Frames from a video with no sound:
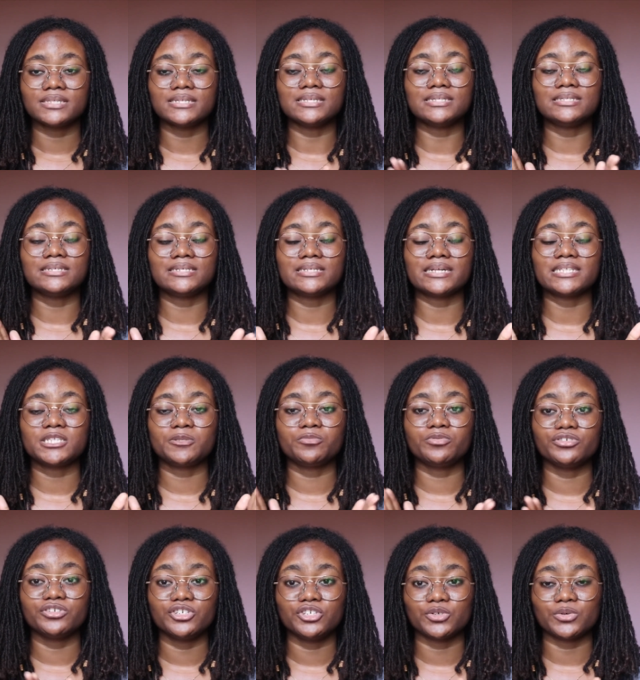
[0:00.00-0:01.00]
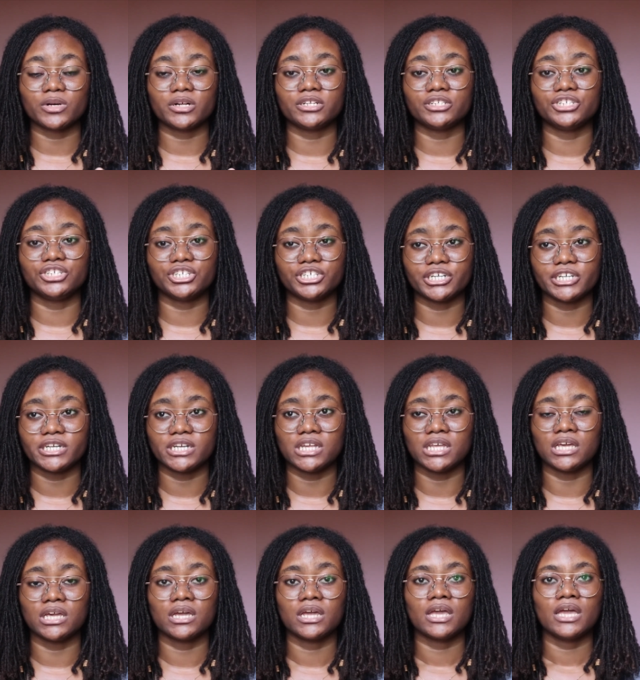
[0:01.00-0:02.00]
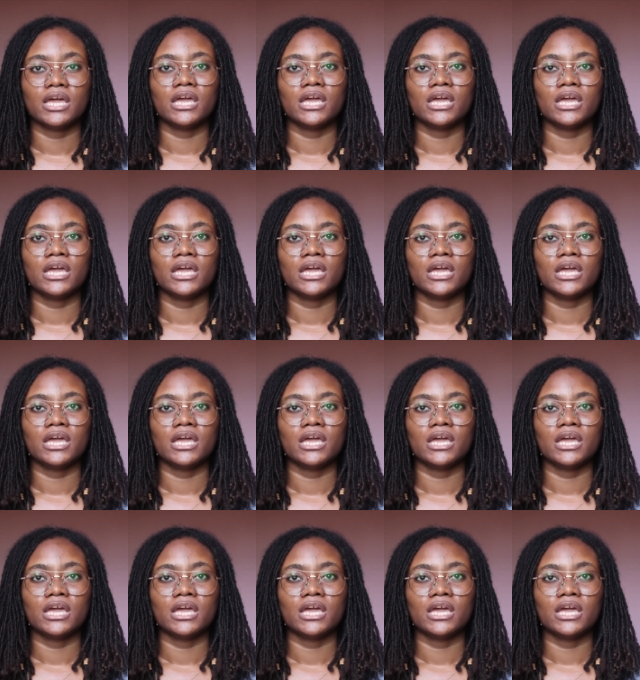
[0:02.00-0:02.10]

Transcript: it is a spiritual journey.